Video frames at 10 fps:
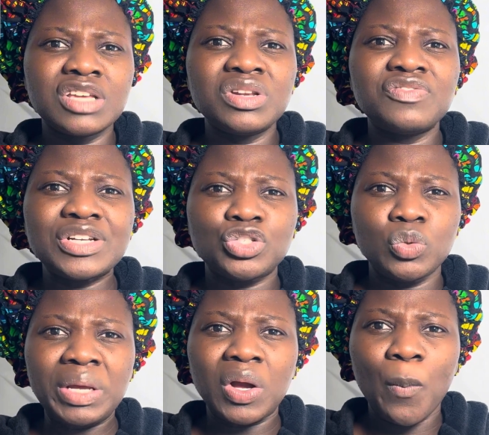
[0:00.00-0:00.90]
even if I do
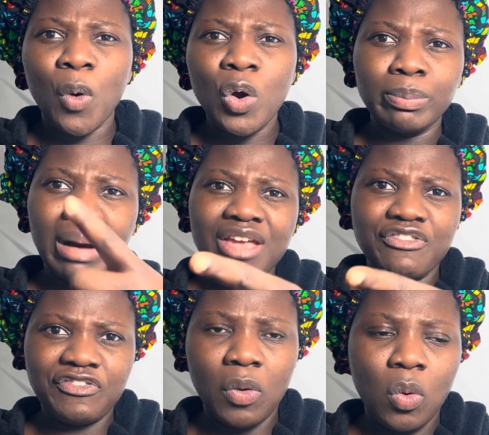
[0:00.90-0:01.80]
makeup on my
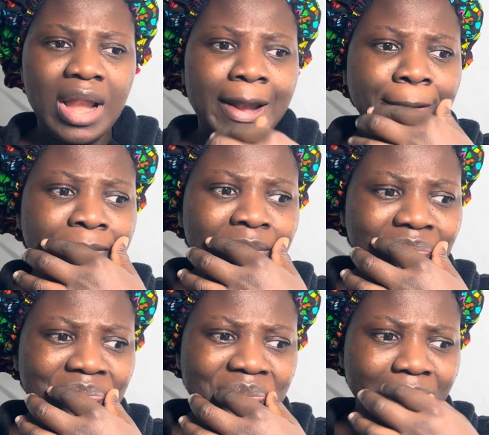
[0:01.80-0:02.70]
phone,
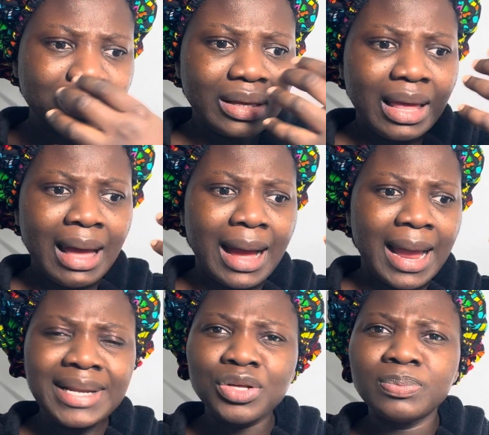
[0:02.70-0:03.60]

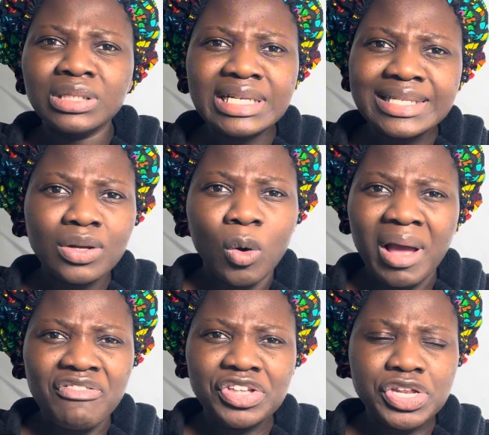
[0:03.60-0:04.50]
I end up deleting all
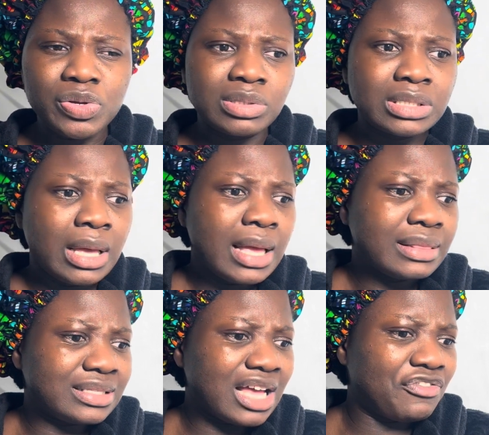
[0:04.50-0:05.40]
my videos.
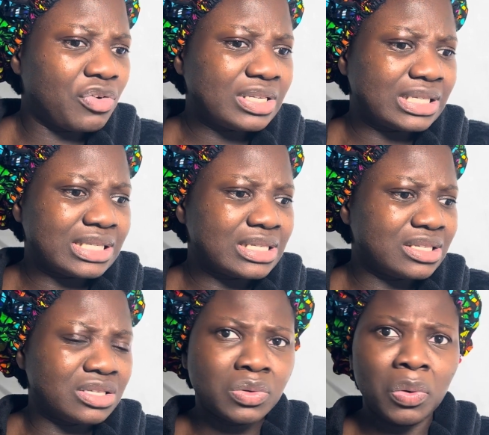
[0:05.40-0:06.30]
There's that voice that says
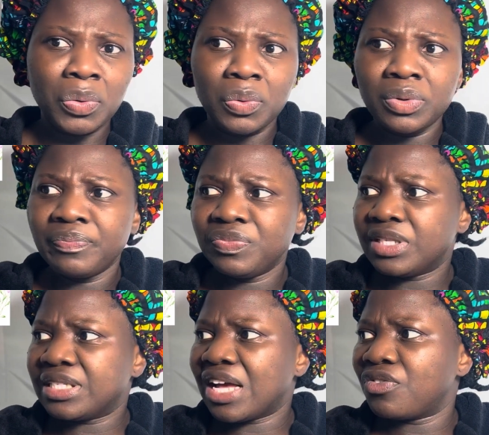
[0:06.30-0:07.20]
this is not good.
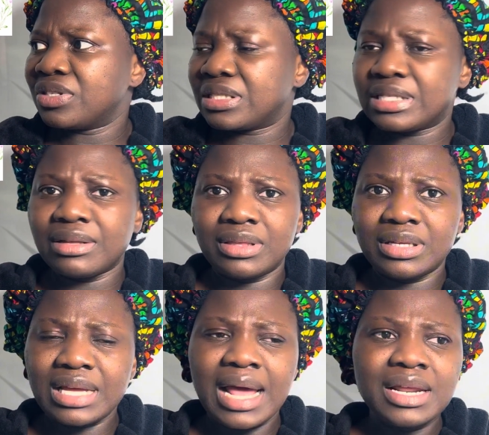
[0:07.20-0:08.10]
There's that voice that says
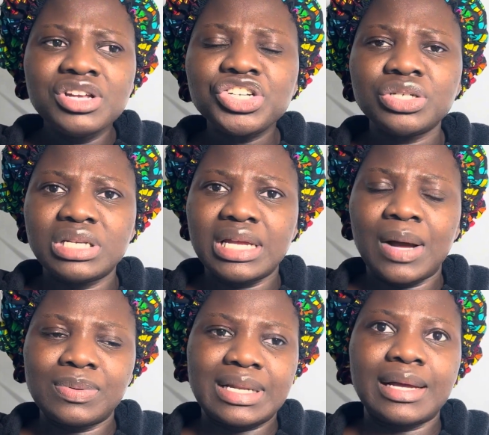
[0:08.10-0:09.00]
this. And initially
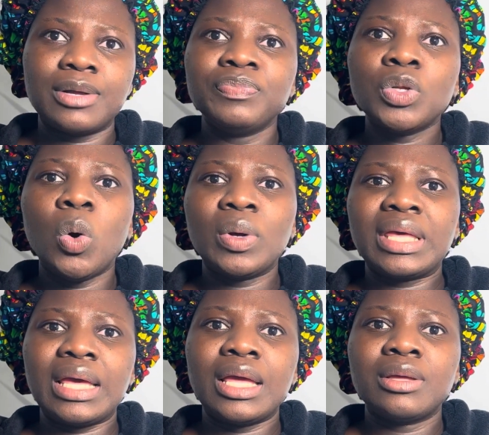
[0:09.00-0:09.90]
I was like,
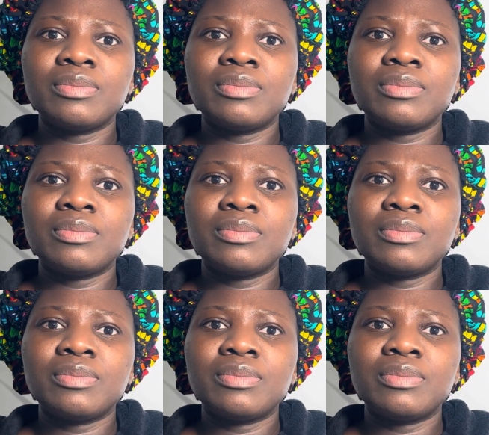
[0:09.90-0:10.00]
okay,